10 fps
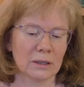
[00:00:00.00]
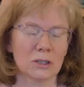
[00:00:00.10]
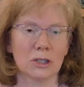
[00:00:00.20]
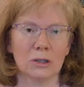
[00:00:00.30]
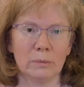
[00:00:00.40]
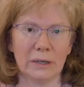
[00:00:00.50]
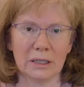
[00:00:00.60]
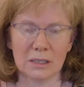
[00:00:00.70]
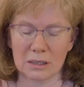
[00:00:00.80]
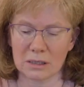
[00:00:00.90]
2
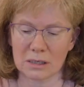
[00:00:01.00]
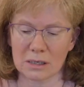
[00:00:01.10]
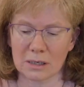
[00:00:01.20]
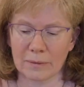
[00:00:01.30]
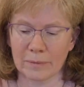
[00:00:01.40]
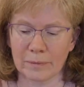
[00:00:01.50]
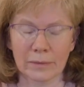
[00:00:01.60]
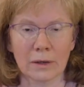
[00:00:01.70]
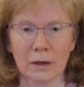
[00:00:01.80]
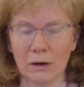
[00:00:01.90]
pieces
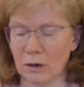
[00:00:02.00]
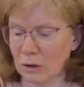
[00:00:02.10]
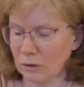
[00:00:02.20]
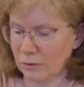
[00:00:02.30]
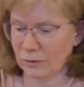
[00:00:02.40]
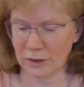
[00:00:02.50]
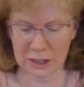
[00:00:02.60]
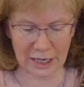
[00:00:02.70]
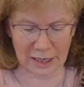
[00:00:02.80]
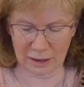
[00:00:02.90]
of the
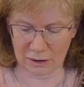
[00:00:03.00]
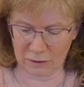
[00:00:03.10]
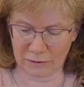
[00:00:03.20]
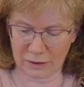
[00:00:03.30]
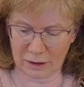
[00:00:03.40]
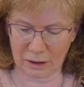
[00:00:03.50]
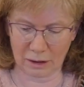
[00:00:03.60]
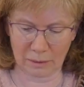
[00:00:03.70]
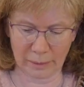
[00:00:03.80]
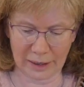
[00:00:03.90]
tape, of the
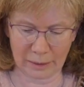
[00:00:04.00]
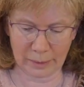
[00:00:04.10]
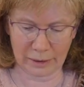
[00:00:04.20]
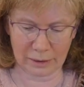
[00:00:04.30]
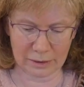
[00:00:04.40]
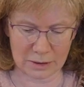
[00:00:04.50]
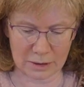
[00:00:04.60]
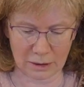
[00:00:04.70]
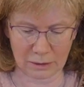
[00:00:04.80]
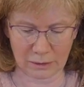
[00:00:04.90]
paper.
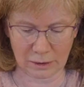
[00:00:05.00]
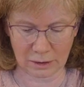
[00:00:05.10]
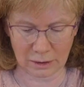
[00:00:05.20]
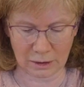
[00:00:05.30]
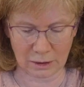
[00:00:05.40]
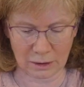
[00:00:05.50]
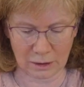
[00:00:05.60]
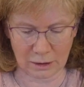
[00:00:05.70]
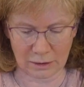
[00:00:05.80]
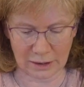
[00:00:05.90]
So
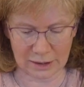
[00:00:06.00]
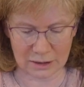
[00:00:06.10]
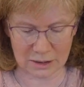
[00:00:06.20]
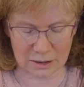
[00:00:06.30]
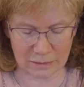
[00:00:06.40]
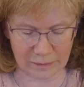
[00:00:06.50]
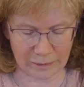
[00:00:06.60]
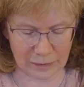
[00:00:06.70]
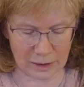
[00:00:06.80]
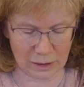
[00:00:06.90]
that's
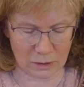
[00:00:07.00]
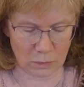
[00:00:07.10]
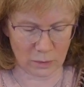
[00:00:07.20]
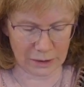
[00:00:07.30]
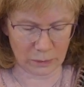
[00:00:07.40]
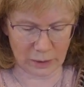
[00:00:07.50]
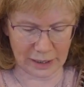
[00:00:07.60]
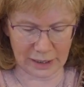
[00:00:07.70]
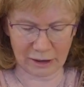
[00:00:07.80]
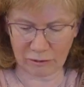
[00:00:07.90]
one
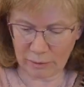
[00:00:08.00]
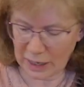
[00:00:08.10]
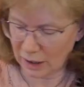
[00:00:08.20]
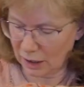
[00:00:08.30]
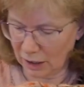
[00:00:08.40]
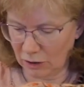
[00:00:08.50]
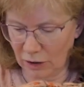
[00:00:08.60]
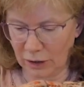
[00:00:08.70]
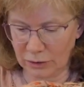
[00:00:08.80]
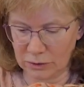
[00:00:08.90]
way of making your
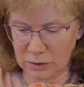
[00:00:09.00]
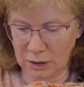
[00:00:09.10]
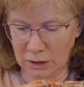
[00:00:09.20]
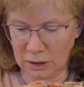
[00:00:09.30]
own